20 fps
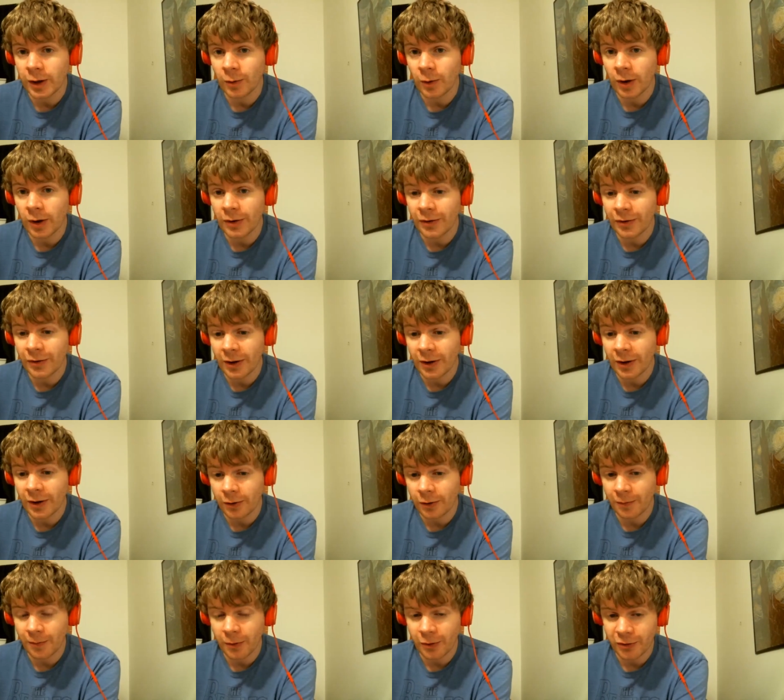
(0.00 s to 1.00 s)
was. I'd
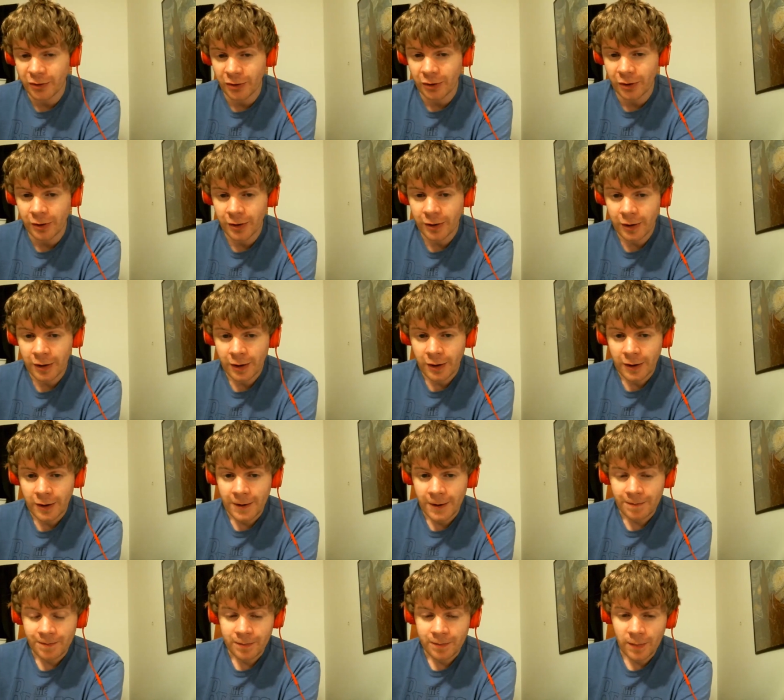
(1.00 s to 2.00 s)
heard of Pusher.
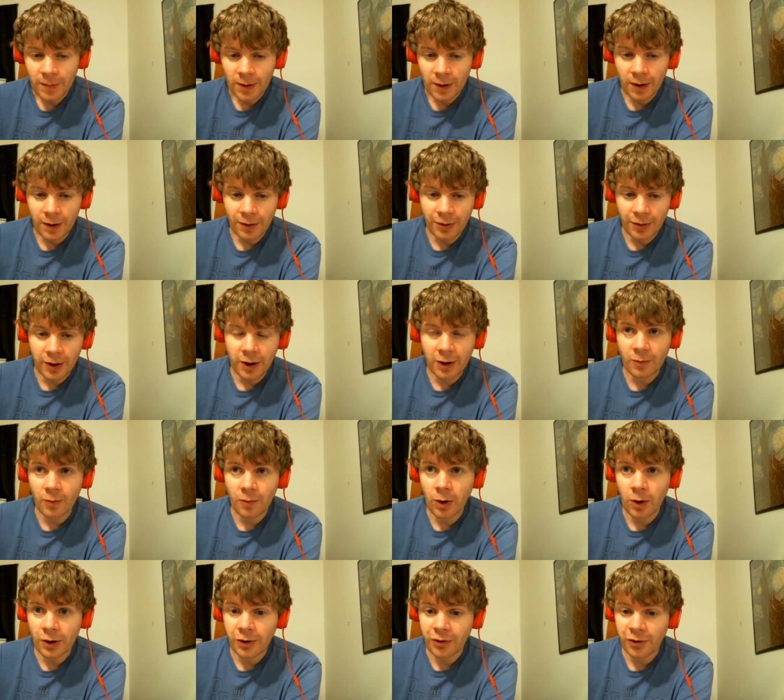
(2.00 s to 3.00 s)
I think
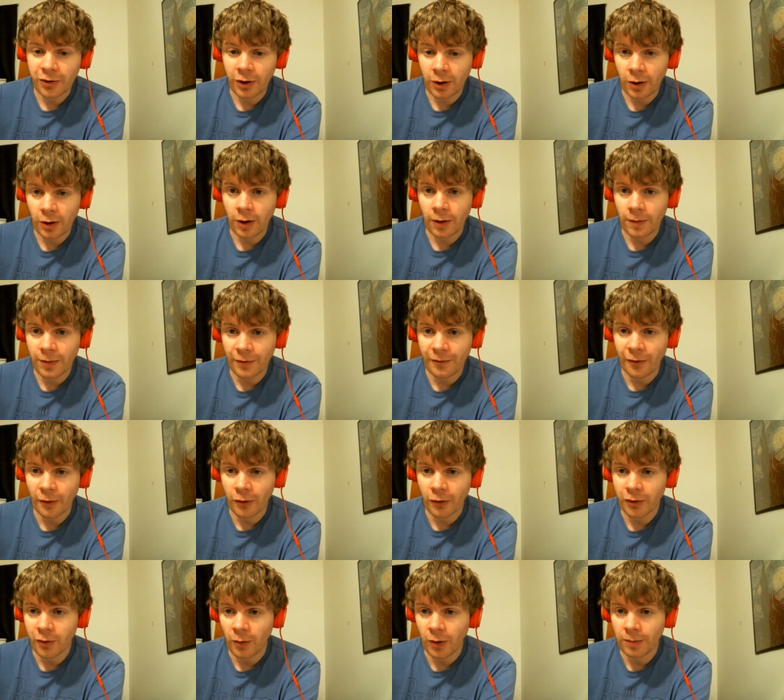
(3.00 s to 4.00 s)
I'd watched the
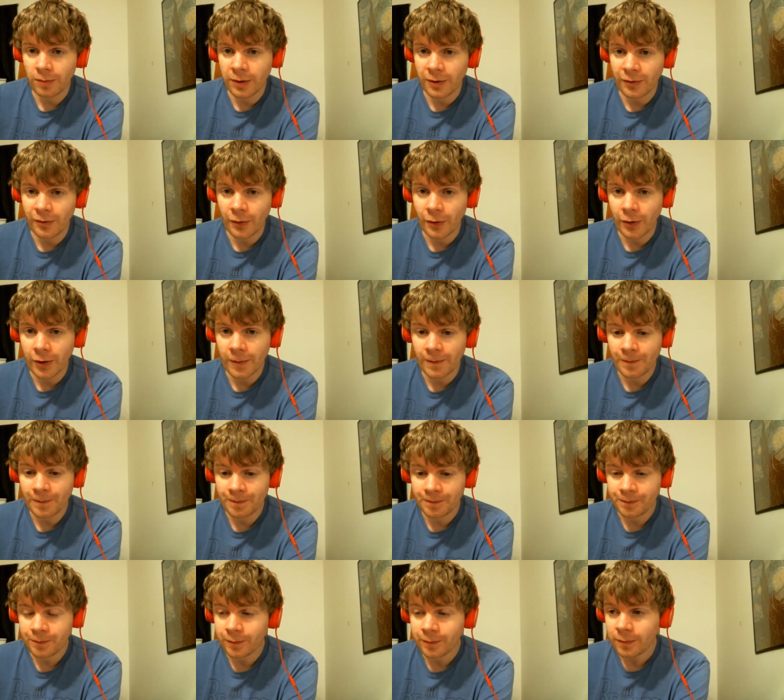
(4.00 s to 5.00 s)
first one before.
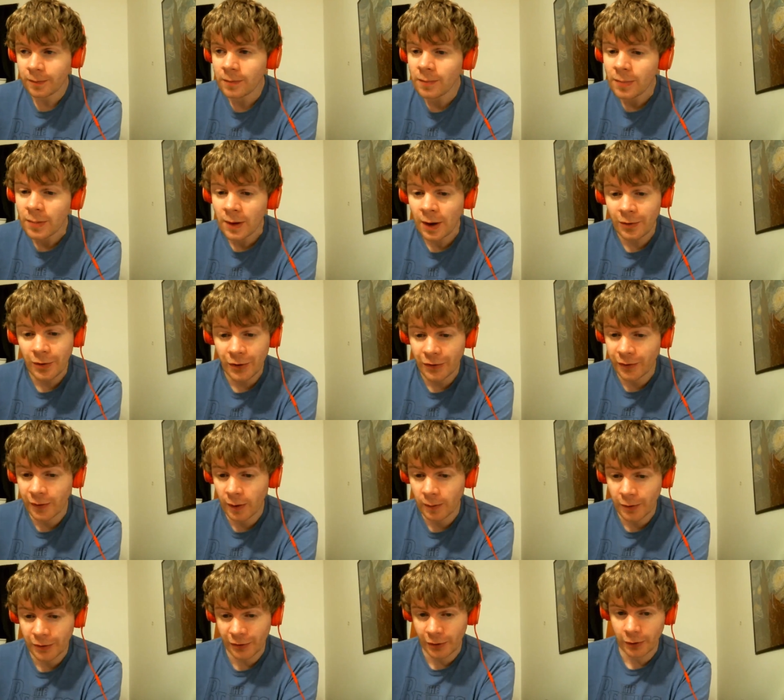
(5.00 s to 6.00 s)
And
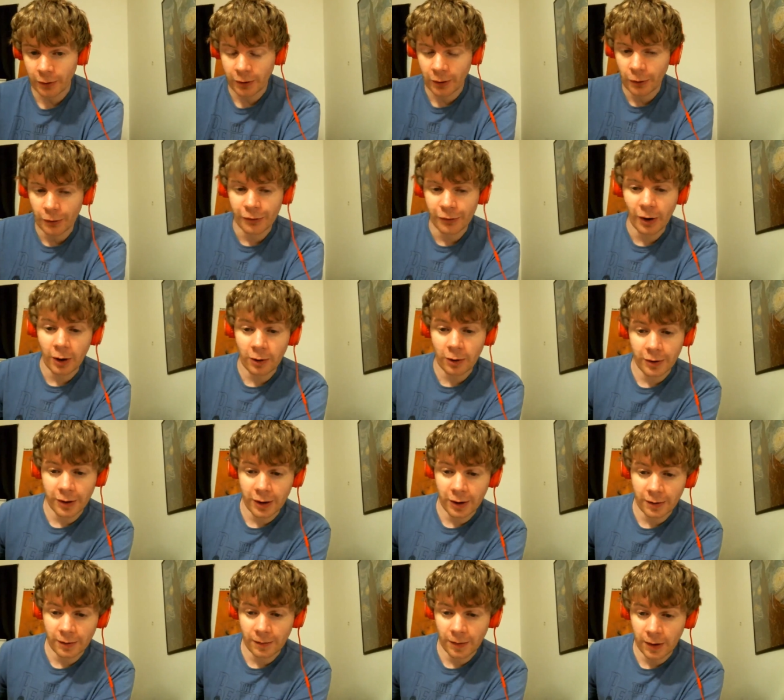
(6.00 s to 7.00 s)
this film was a critical
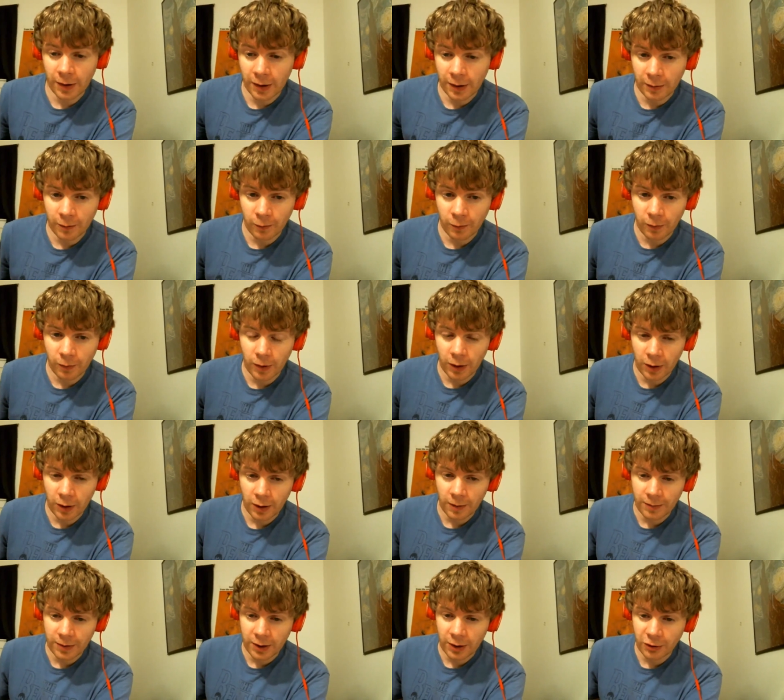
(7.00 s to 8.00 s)
darling,
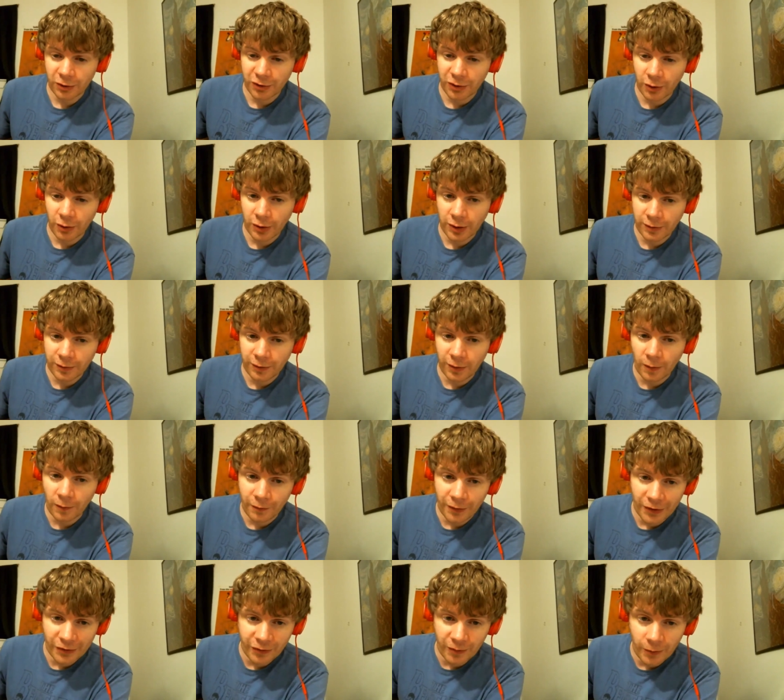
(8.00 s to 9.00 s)
being shown at
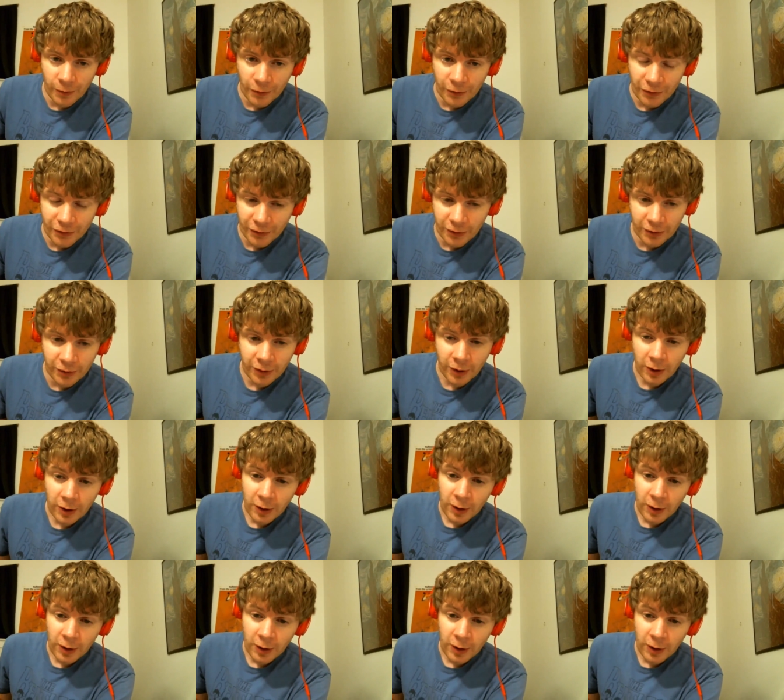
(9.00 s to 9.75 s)
film festivals, and